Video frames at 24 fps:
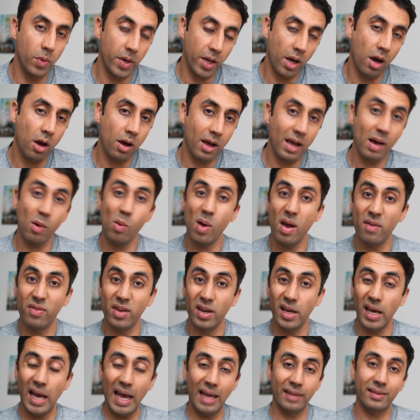We are,
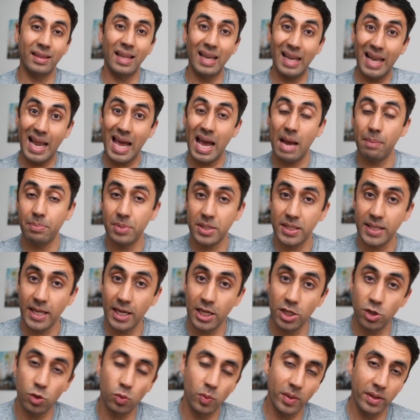however, at the lab
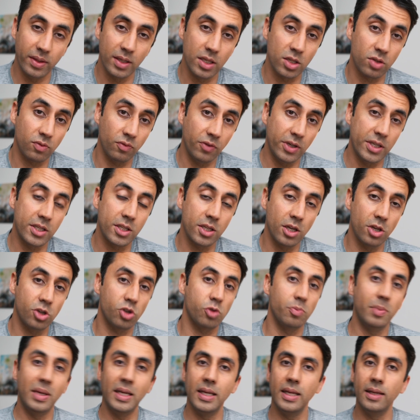stage with this
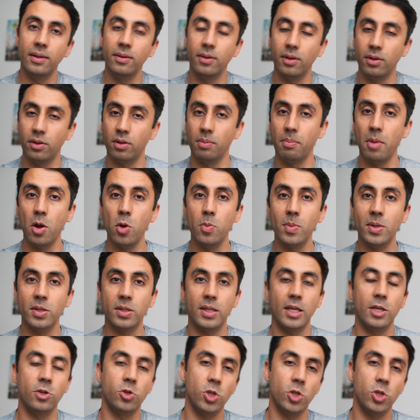research, meaning that at the moment they're